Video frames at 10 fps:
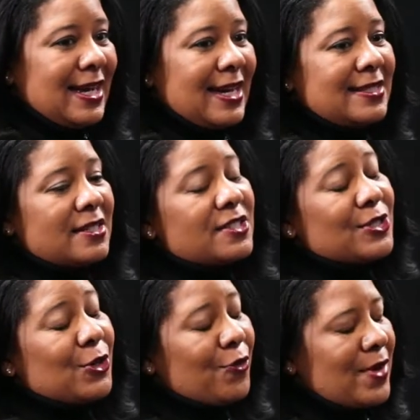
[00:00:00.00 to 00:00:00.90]
I did a
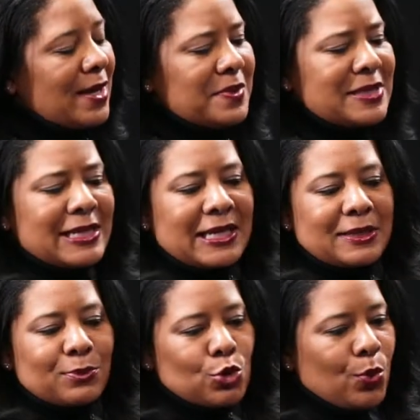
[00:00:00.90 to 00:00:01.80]
survey. It was like
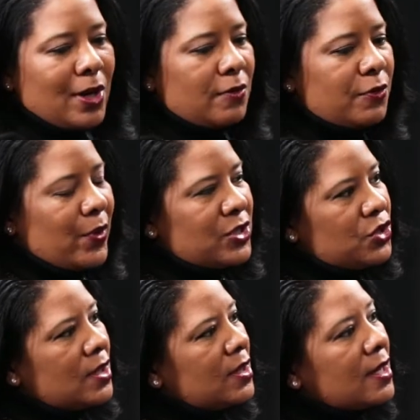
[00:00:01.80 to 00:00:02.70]
a
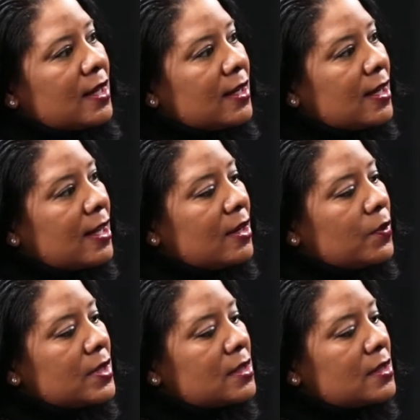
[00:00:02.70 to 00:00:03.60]
12-question thing, and
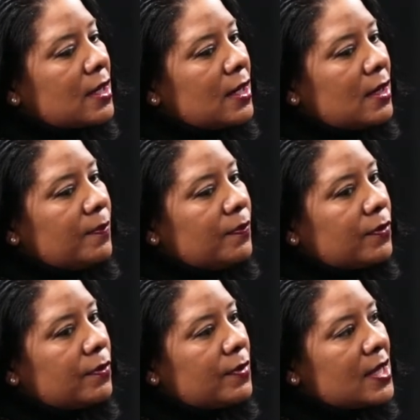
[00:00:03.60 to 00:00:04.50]
it was
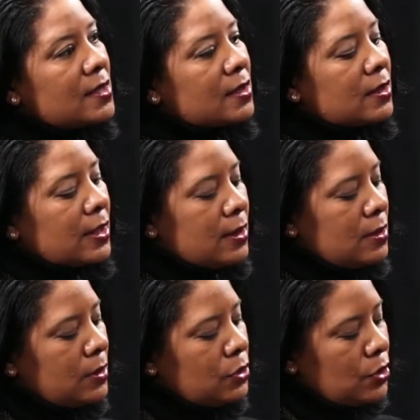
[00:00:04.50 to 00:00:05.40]
basically,
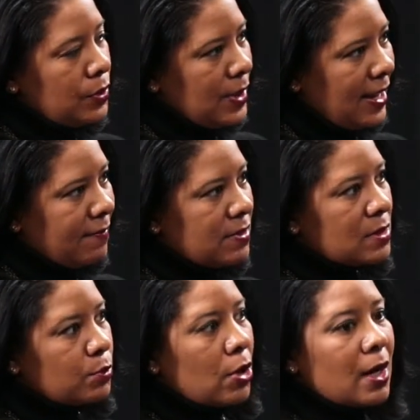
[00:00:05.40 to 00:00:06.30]
do you have
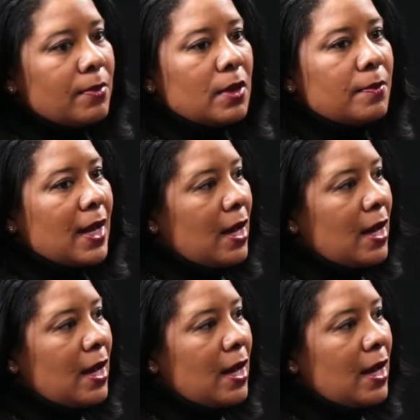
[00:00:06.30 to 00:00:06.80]
this problem?